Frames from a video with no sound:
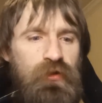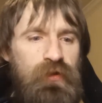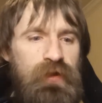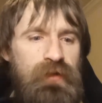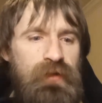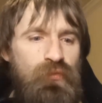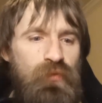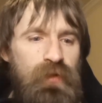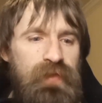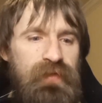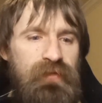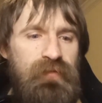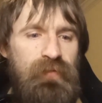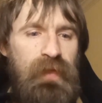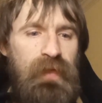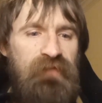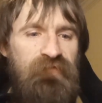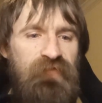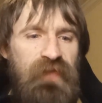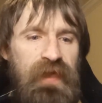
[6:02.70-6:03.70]
hood with his
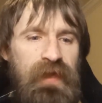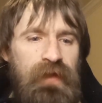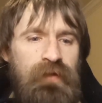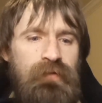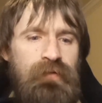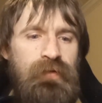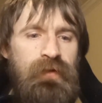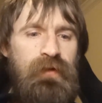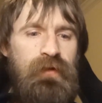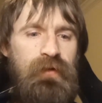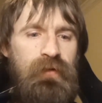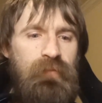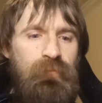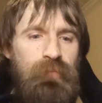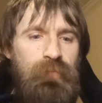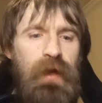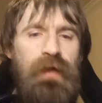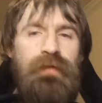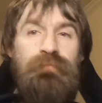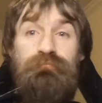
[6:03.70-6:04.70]
left hand,
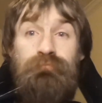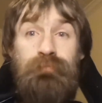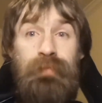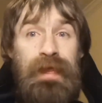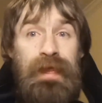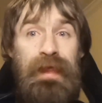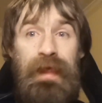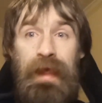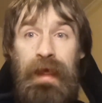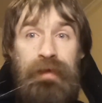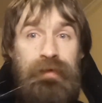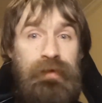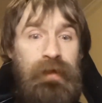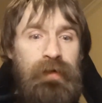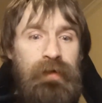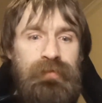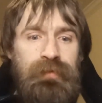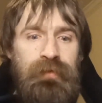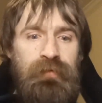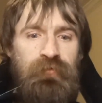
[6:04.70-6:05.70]
but he had
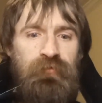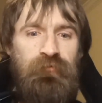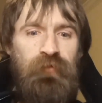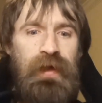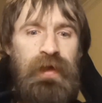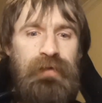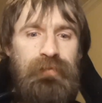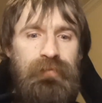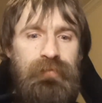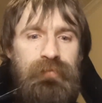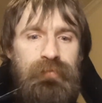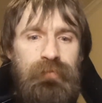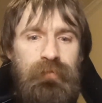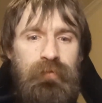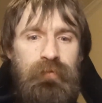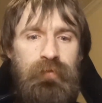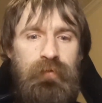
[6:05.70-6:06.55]
not the strength.